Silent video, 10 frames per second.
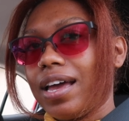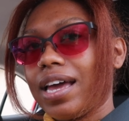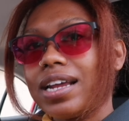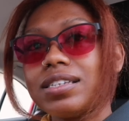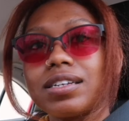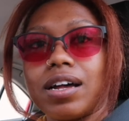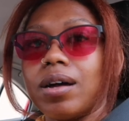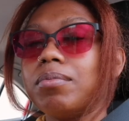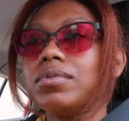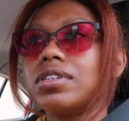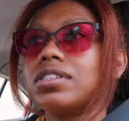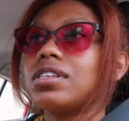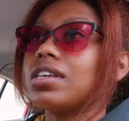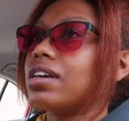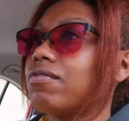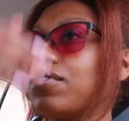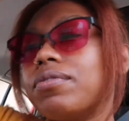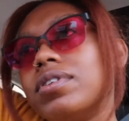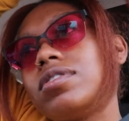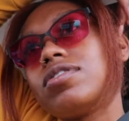And I succumbed to the
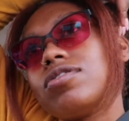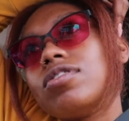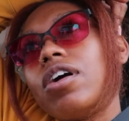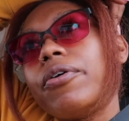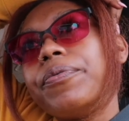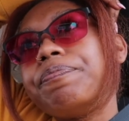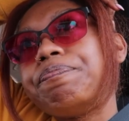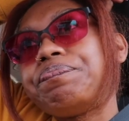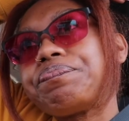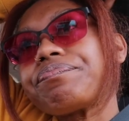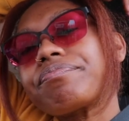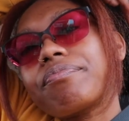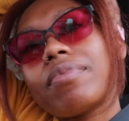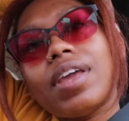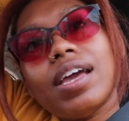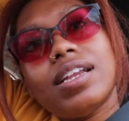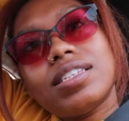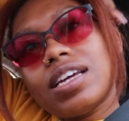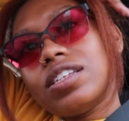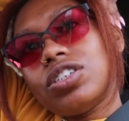influence. So, I
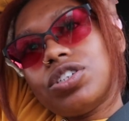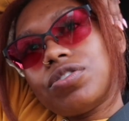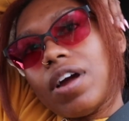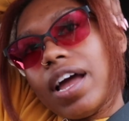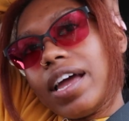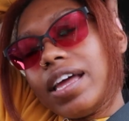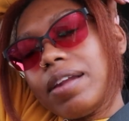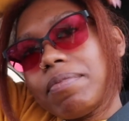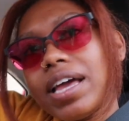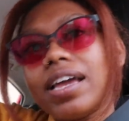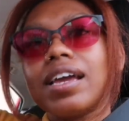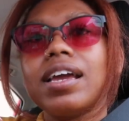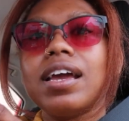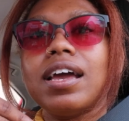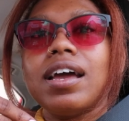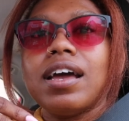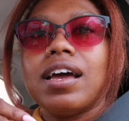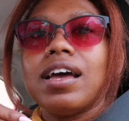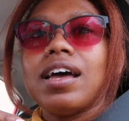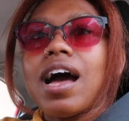decided to try it. And I'm like,
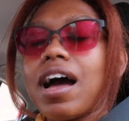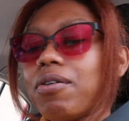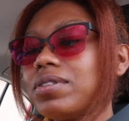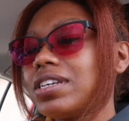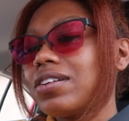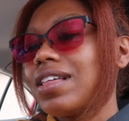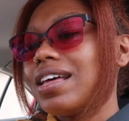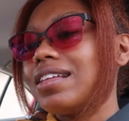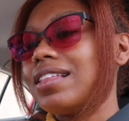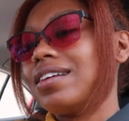I always hear that...